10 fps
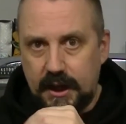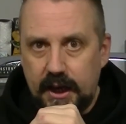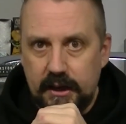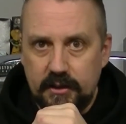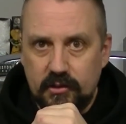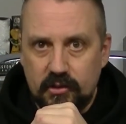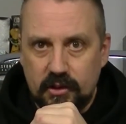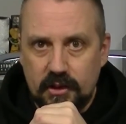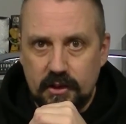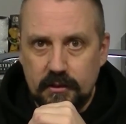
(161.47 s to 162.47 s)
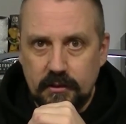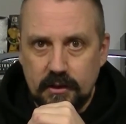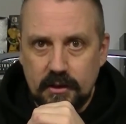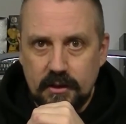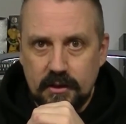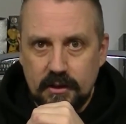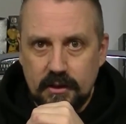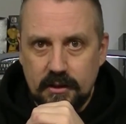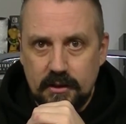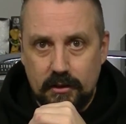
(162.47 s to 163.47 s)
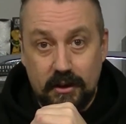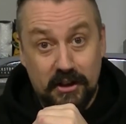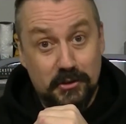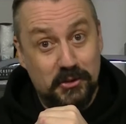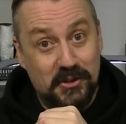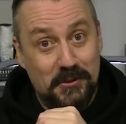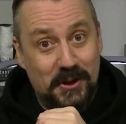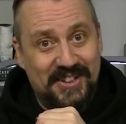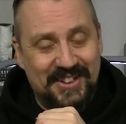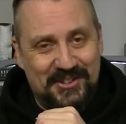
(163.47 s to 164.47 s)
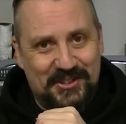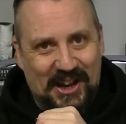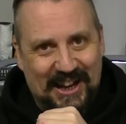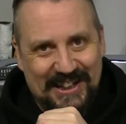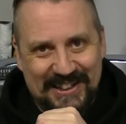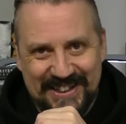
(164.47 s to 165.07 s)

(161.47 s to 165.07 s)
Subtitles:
and it's got an interesting writing style,